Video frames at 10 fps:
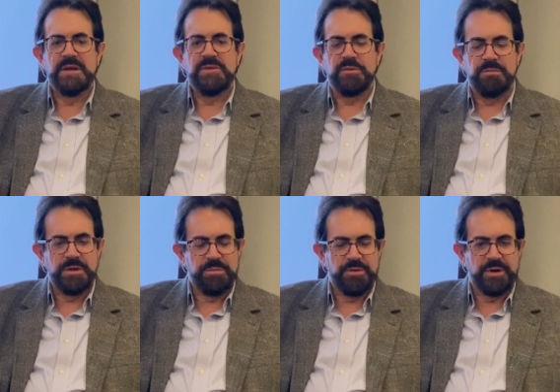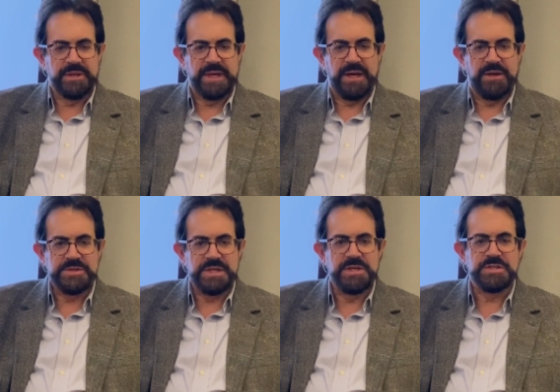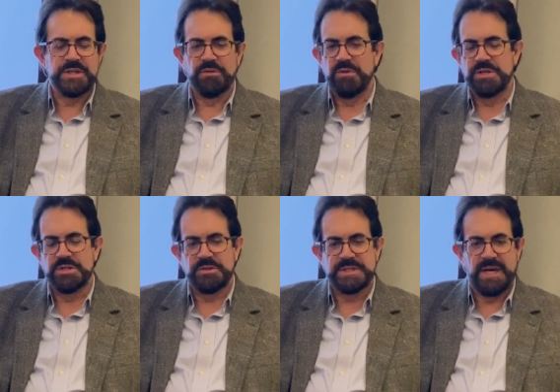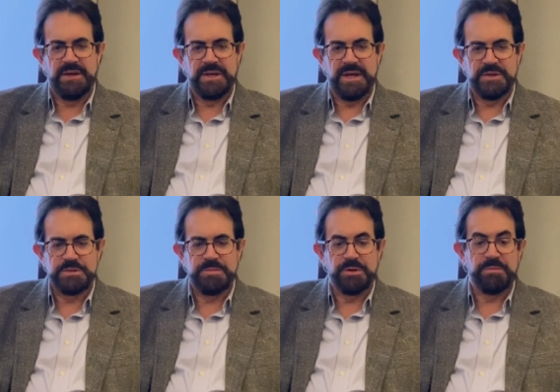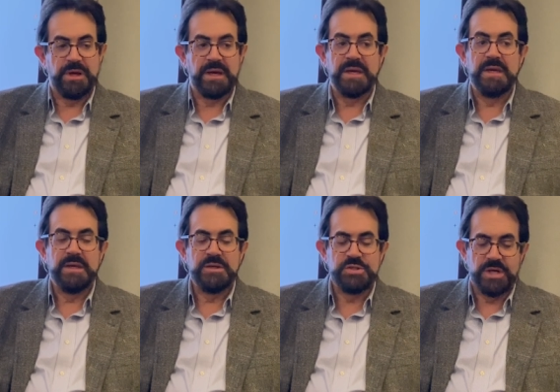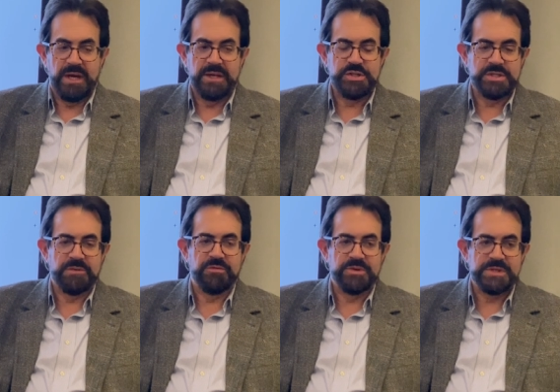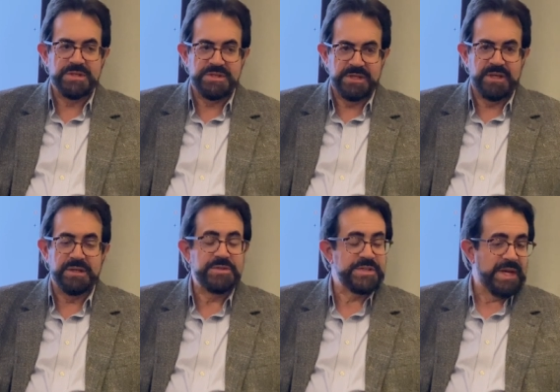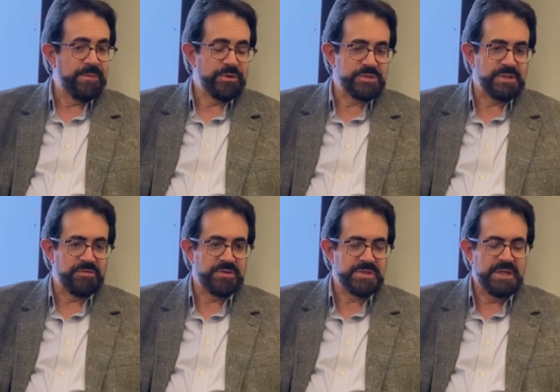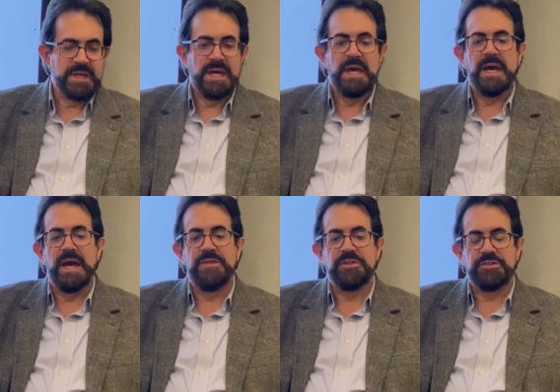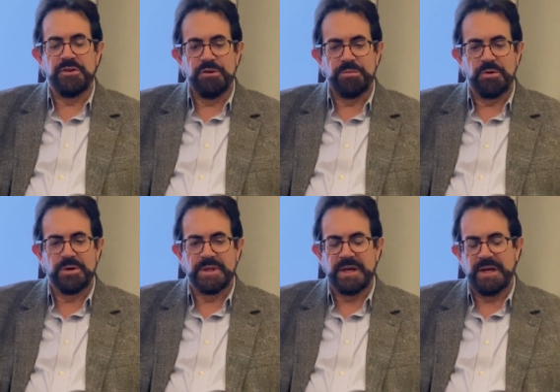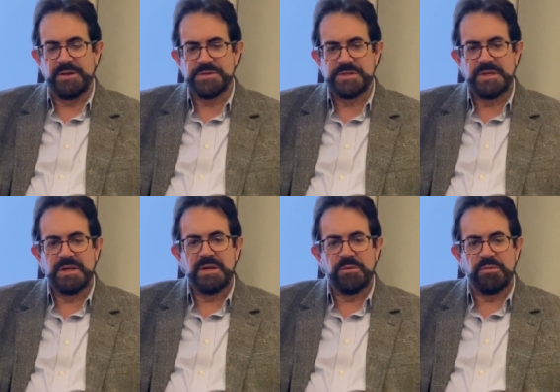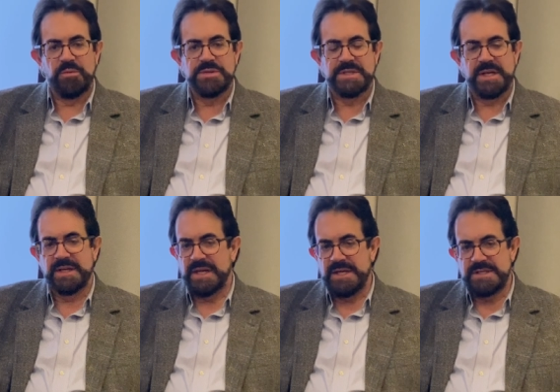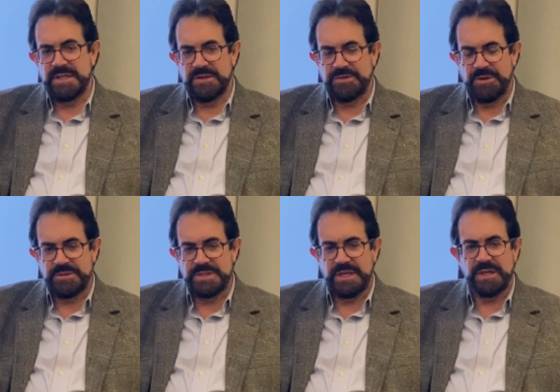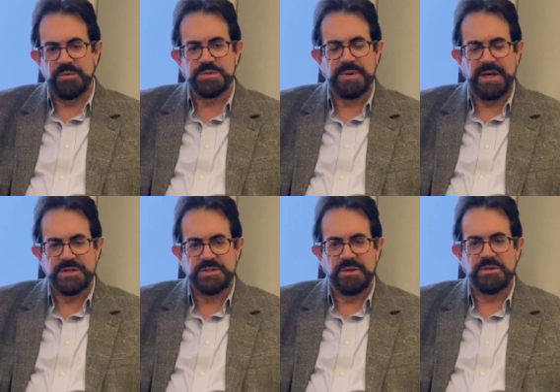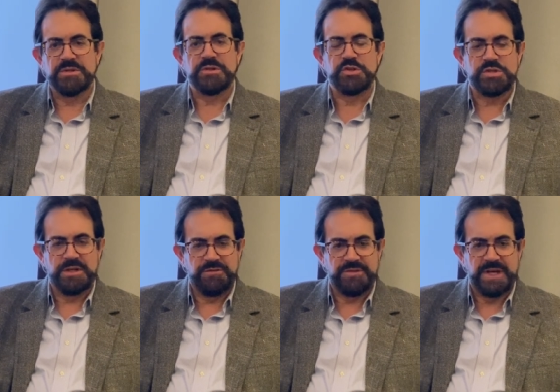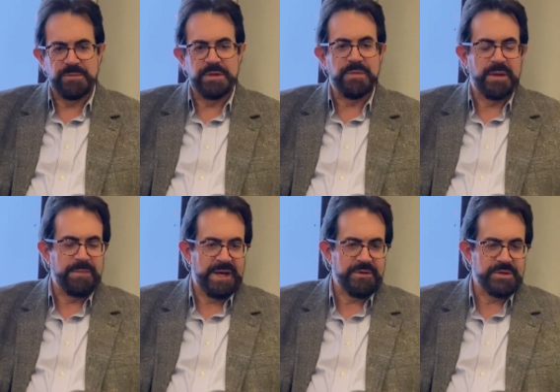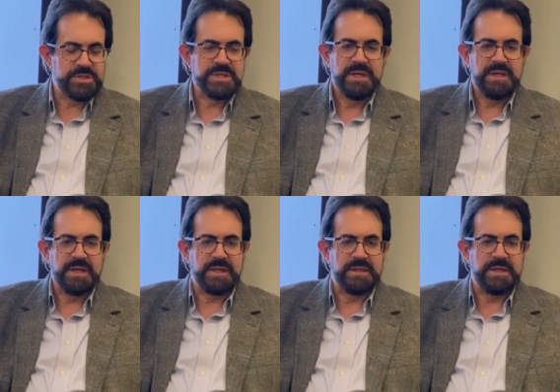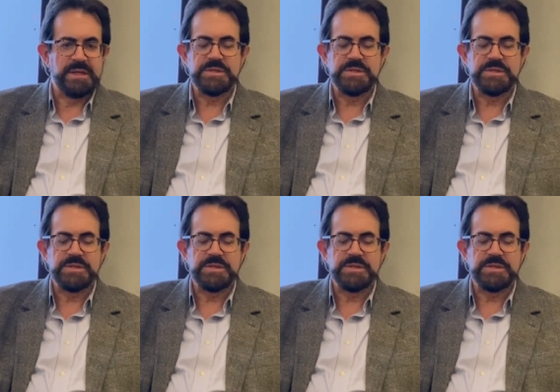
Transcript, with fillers: The middle part of the house is the original townhouse built by John Shivers' son, Samuel Shivers. And the third part of the house was dated 1813 It was passed on to the Shin family by marriage in the